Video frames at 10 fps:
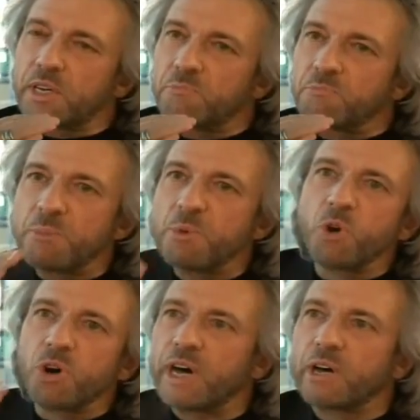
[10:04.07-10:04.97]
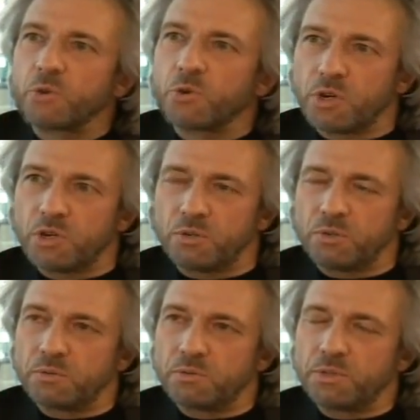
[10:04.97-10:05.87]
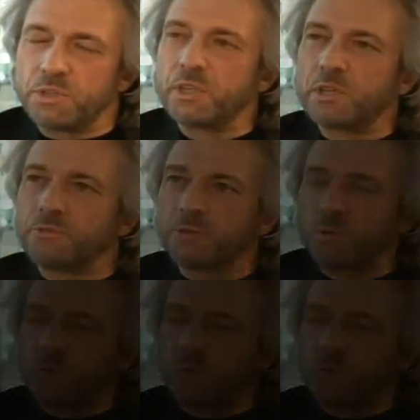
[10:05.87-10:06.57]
and maybe we'll outgrow the need for